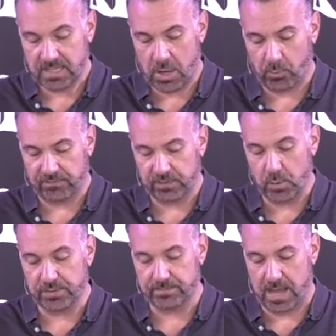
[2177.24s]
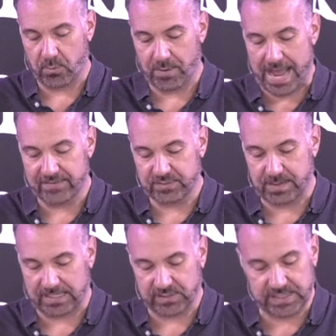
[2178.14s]
I will float them by rafts
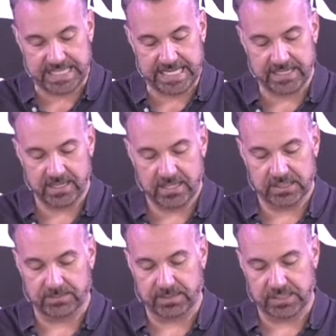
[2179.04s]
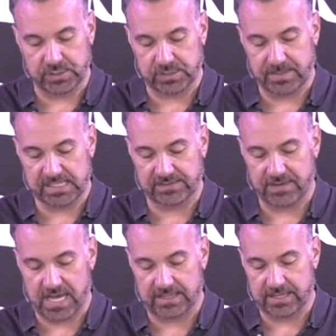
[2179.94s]
by sea to the place you specify.